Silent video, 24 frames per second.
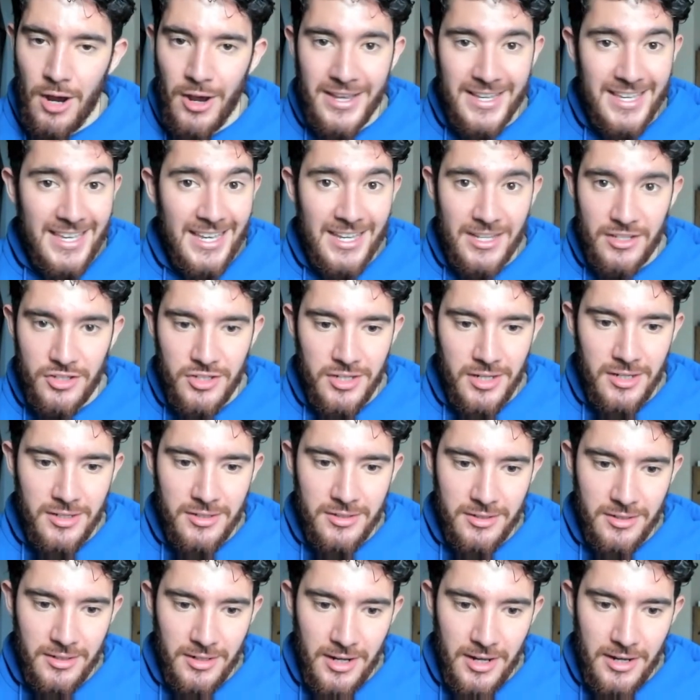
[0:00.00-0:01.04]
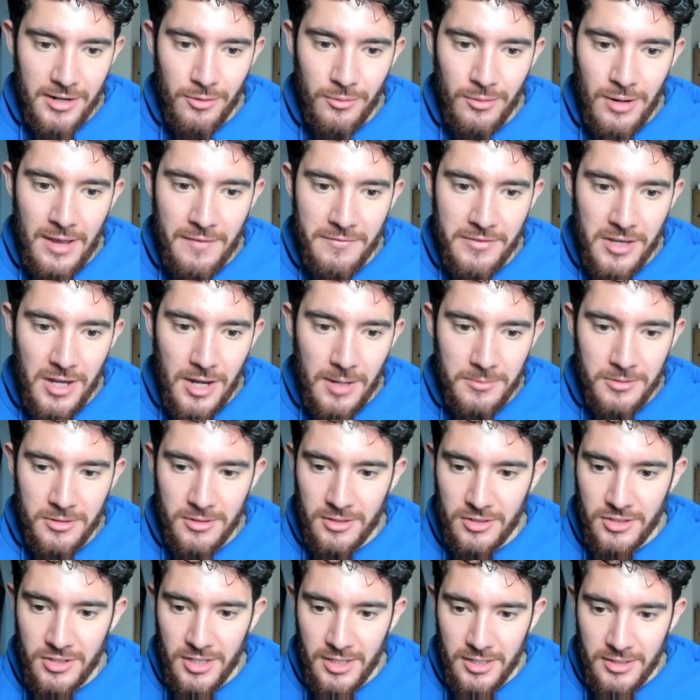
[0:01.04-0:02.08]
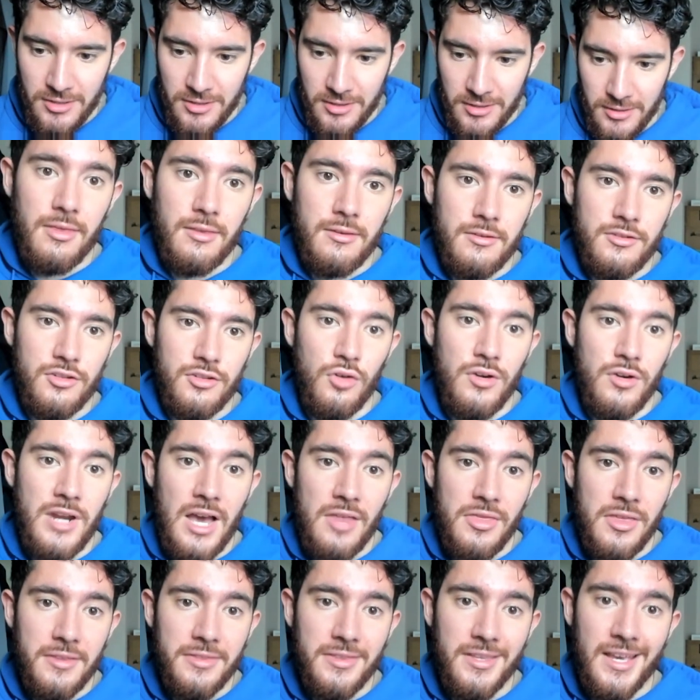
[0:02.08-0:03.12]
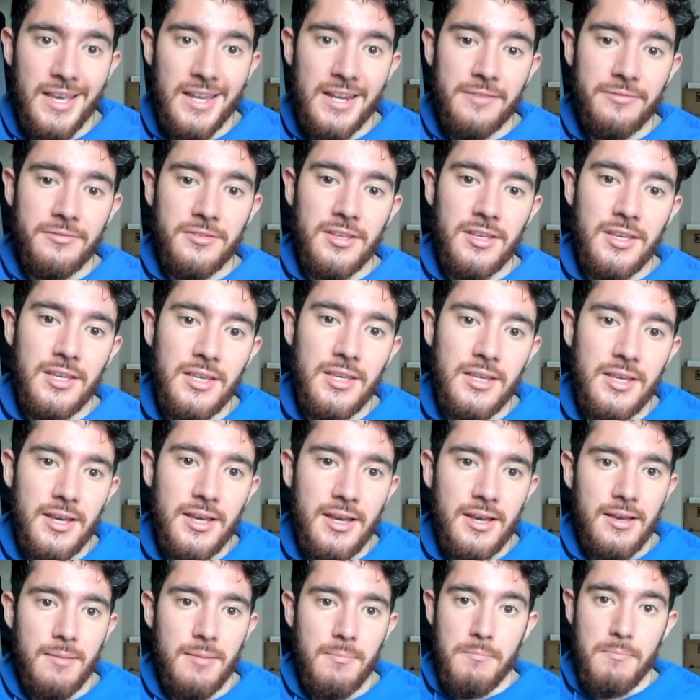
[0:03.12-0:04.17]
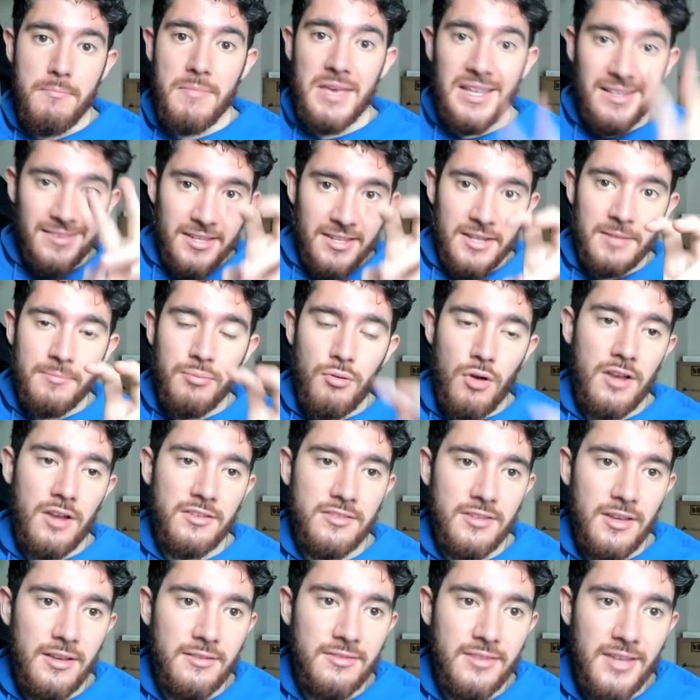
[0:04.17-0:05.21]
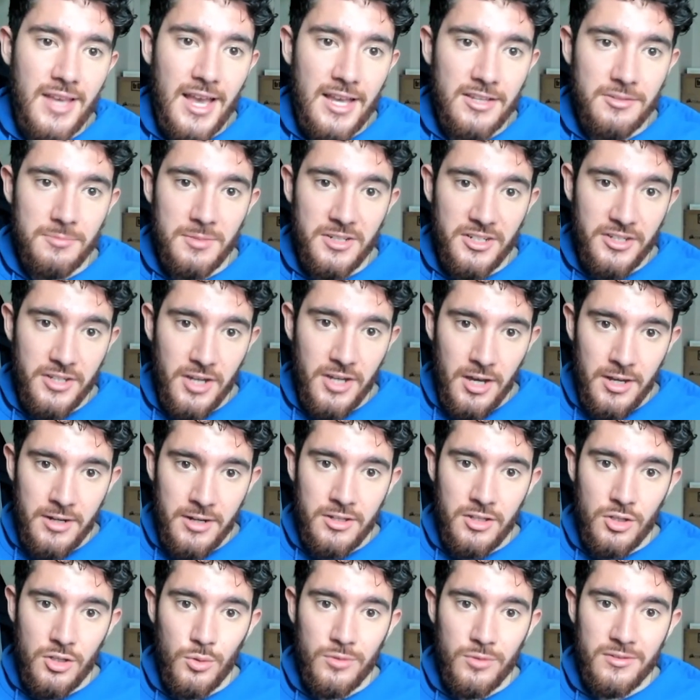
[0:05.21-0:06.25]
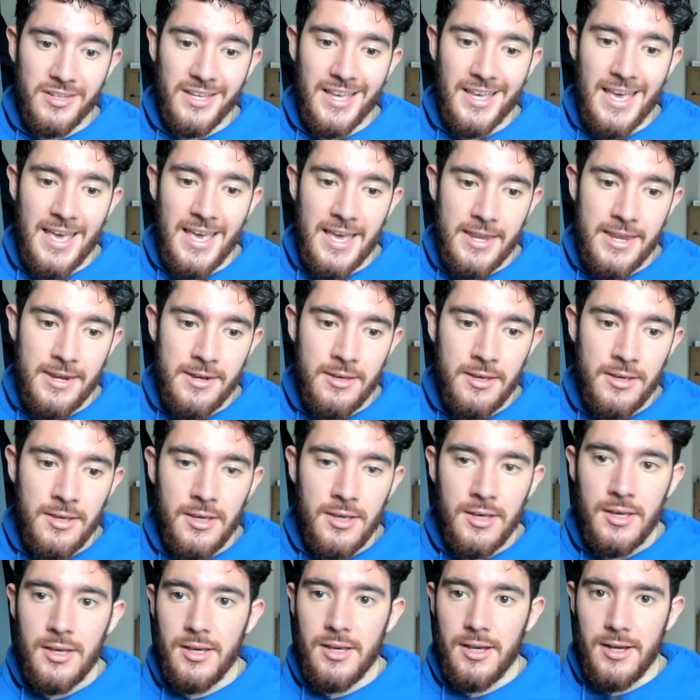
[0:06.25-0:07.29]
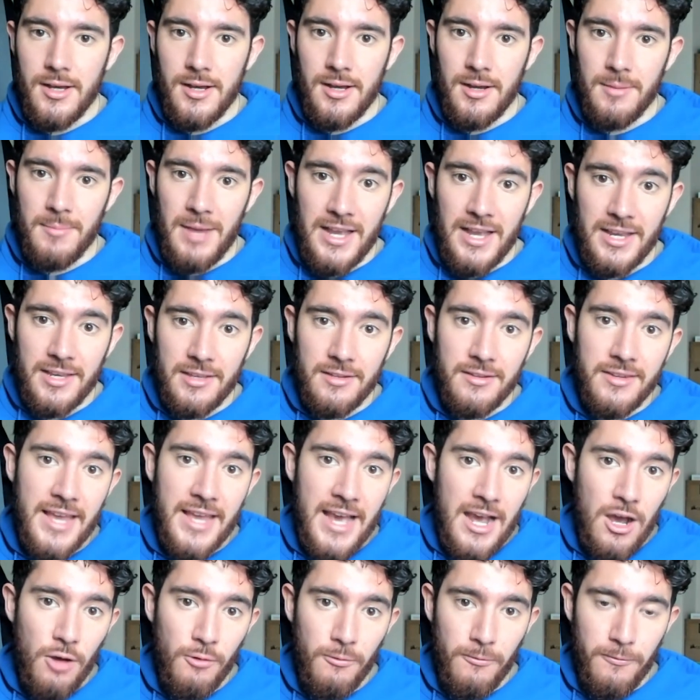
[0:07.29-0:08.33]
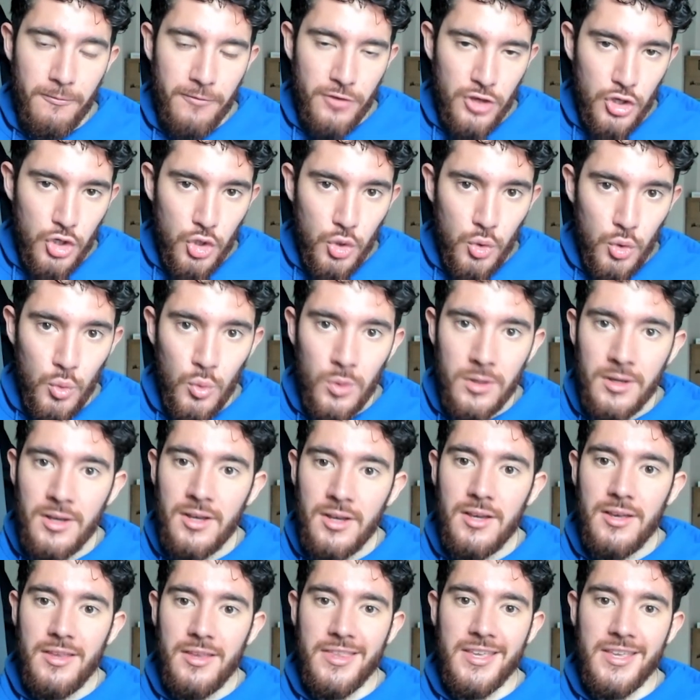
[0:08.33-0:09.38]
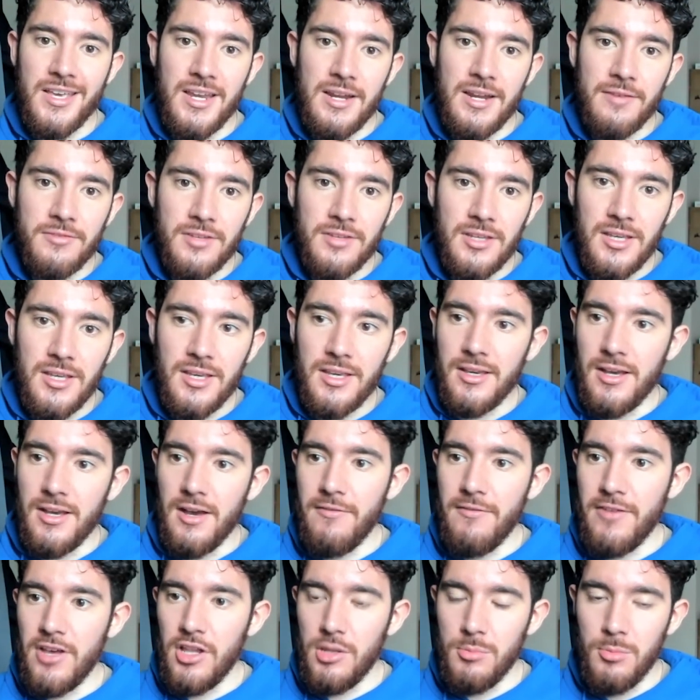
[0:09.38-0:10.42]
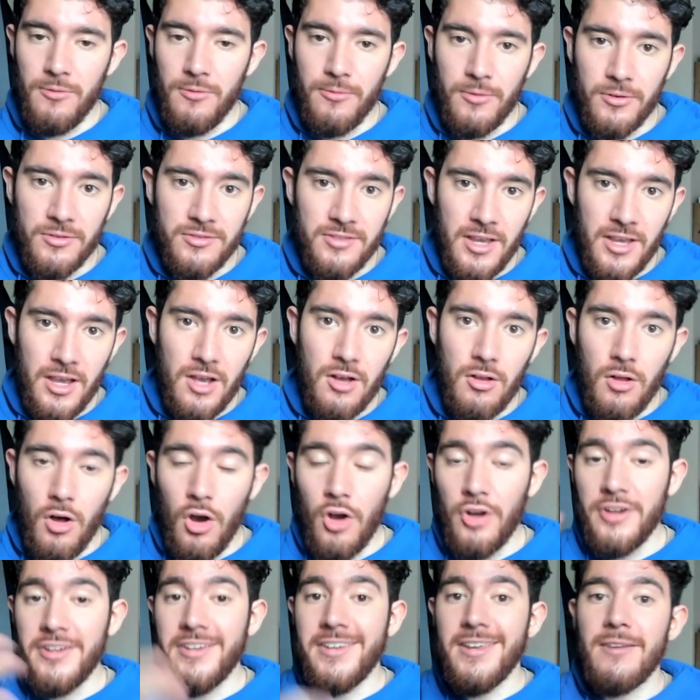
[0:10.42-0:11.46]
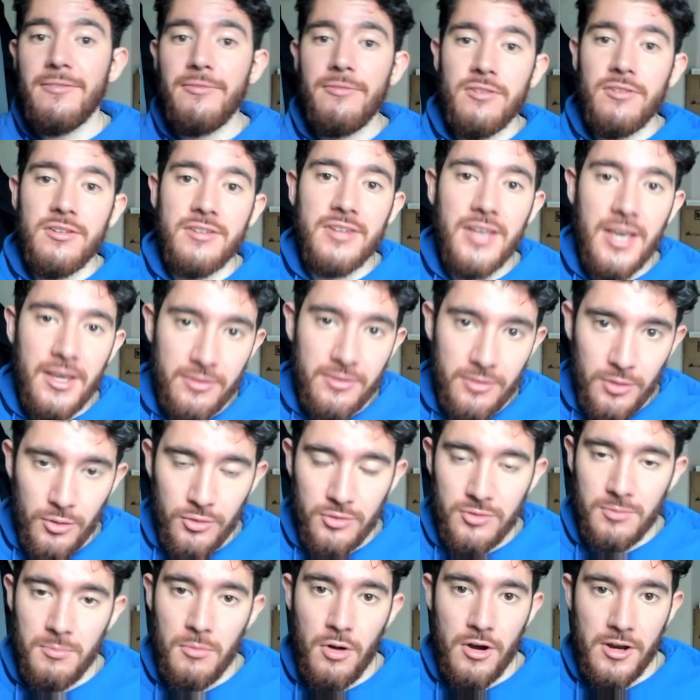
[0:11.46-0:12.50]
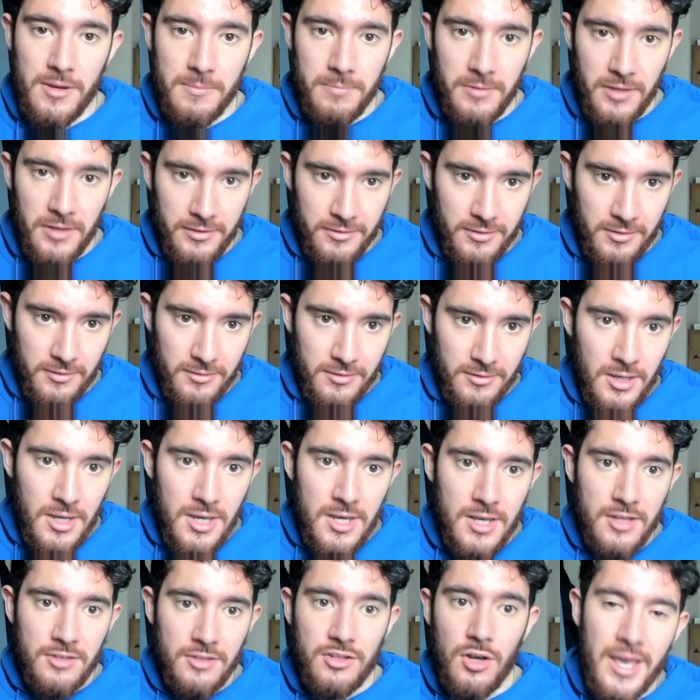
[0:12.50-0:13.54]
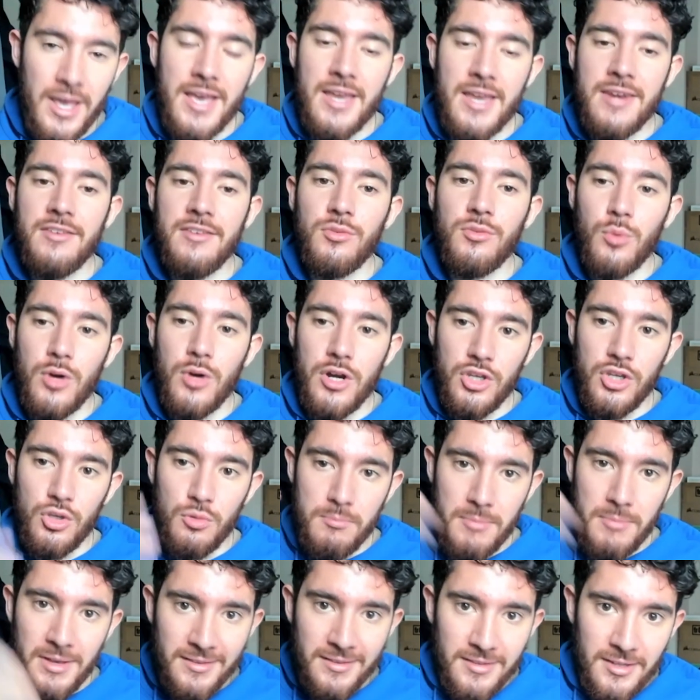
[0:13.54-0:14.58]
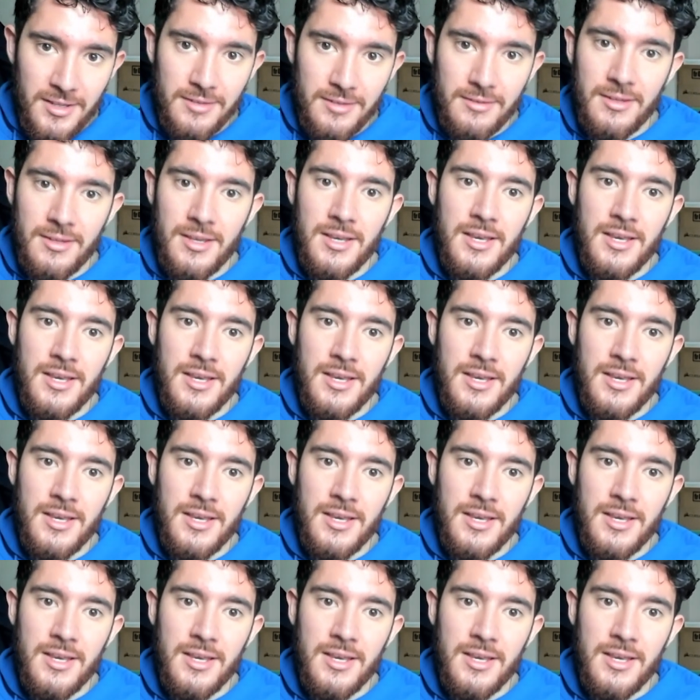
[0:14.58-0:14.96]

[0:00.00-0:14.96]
I can't change it. I don't have the option to change it. So now that the NFT minting process has been done using Hen, um, I can now view the NFT available for sale on different Tezos marketplaces. So Hen is where you mint it